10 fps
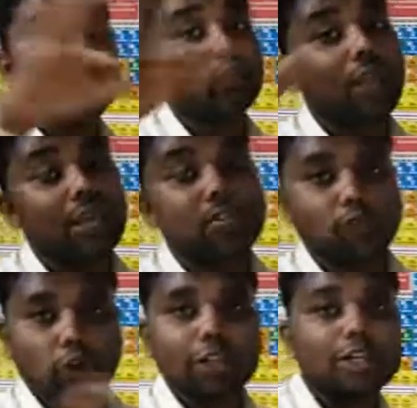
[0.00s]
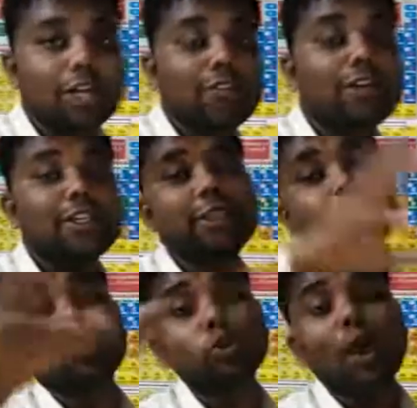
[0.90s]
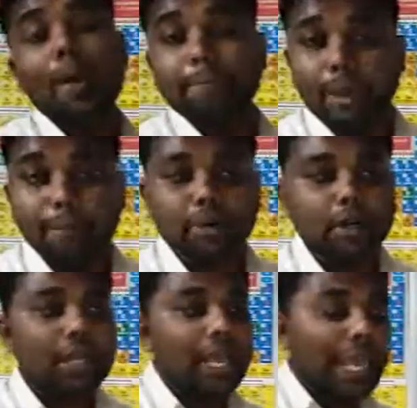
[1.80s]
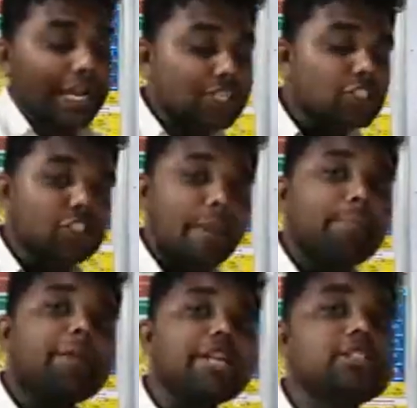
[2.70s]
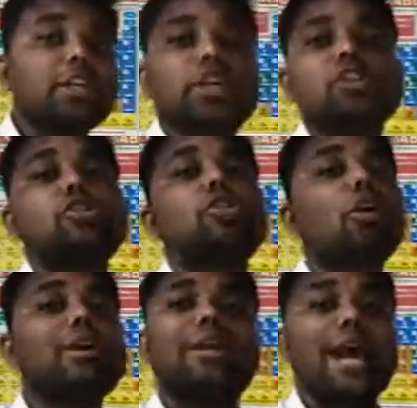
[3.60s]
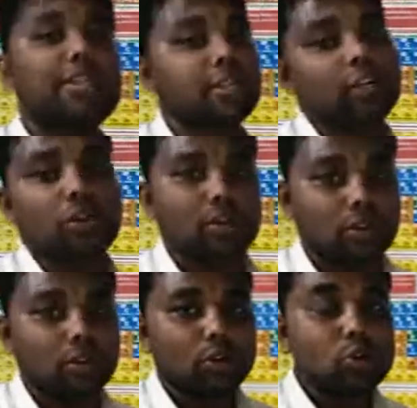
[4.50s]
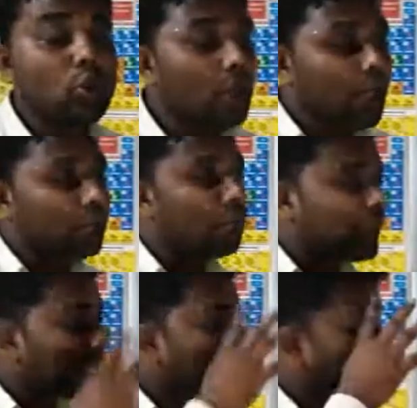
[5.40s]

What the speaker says: into gas, the water converted into vapor, its temperature does not rise at all. So we can